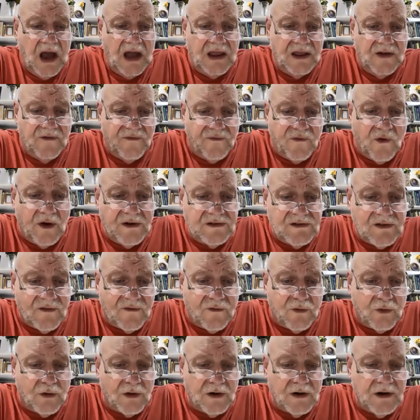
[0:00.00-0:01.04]
and the voice
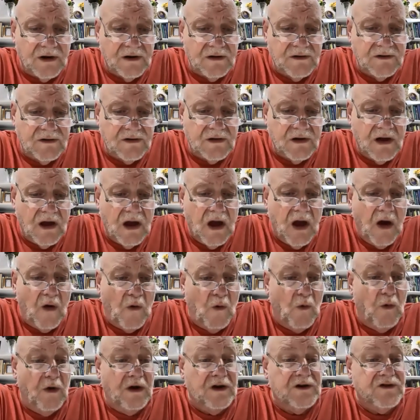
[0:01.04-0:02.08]
of words,
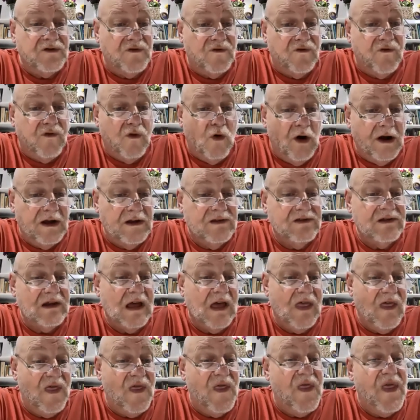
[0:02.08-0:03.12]
which voice
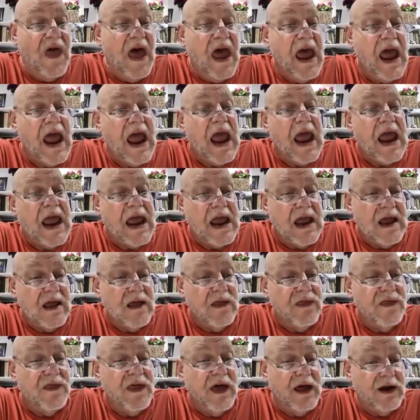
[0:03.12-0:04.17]
they
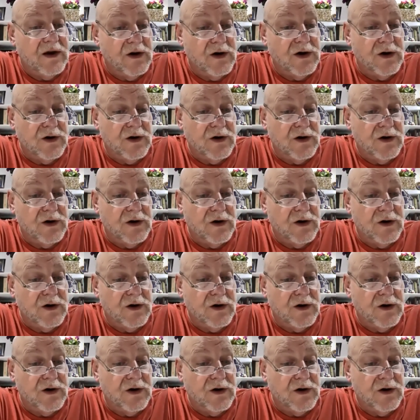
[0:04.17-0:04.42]
that